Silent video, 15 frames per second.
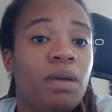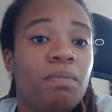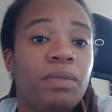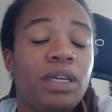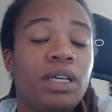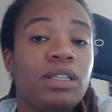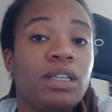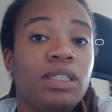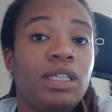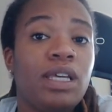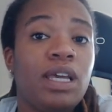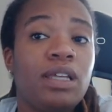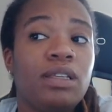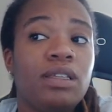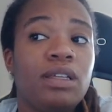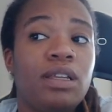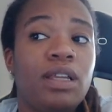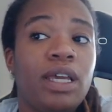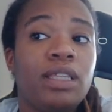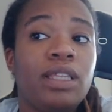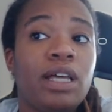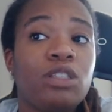Because at the end of the
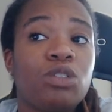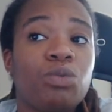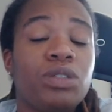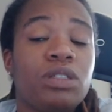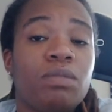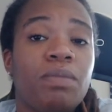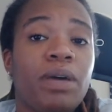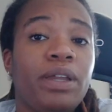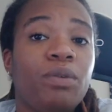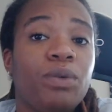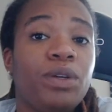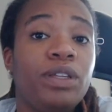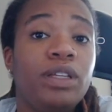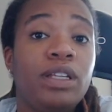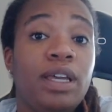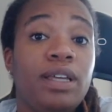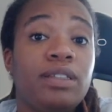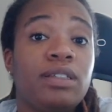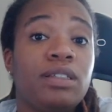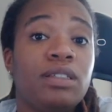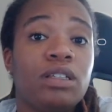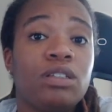day, that's what somebody really
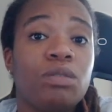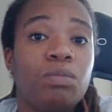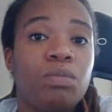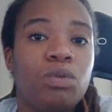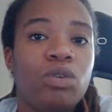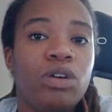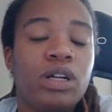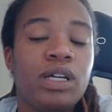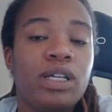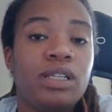needs, is the support,